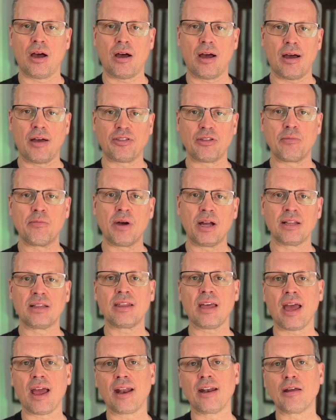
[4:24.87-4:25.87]
at the month
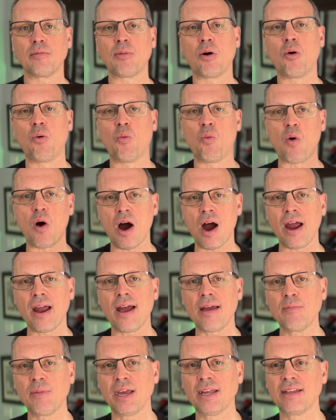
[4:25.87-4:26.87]
end about why
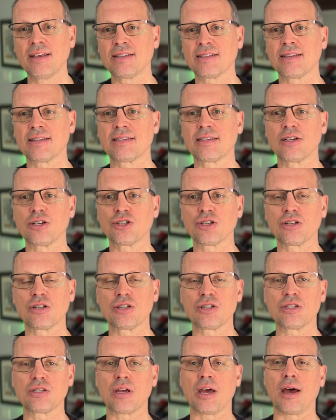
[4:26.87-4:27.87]
I made these
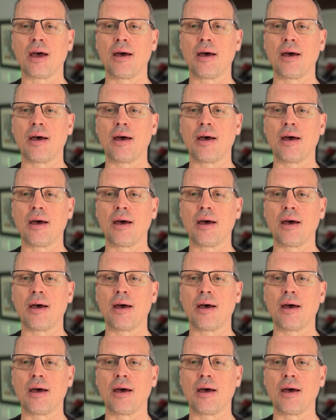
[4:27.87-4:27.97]
decisions.